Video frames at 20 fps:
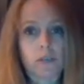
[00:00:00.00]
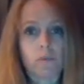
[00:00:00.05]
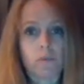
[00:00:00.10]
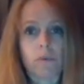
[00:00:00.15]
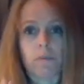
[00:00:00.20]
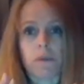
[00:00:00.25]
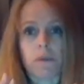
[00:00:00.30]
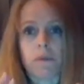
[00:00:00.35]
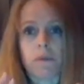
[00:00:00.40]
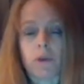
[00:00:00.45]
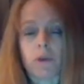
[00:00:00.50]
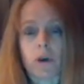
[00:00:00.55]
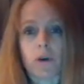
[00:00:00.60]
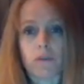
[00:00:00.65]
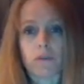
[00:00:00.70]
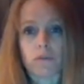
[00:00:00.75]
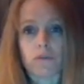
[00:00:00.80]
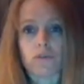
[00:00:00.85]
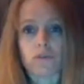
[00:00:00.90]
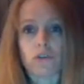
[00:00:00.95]
So when people
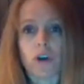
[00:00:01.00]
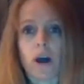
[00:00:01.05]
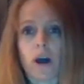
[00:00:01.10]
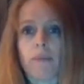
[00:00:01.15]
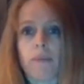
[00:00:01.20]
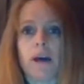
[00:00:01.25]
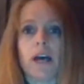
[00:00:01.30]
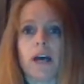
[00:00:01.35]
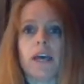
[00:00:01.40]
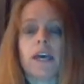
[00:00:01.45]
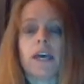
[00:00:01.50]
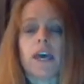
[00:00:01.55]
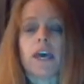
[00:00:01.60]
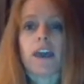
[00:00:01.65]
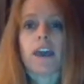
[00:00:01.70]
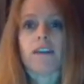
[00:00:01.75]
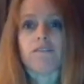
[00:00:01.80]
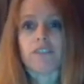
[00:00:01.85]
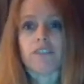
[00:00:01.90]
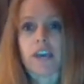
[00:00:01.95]
go through trauma,
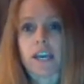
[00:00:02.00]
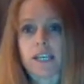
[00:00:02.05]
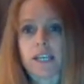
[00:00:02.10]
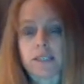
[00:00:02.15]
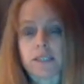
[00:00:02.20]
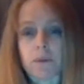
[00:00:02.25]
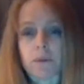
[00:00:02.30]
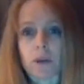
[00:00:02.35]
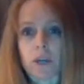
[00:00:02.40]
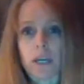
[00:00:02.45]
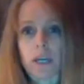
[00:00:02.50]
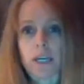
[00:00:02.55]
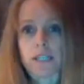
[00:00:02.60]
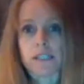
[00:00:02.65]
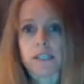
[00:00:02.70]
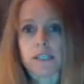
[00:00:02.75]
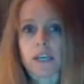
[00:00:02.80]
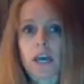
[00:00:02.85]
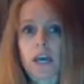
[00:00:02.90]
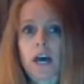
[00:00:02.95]
if they
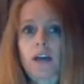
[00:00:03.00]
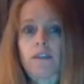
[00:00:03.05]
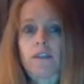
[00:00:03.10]
experience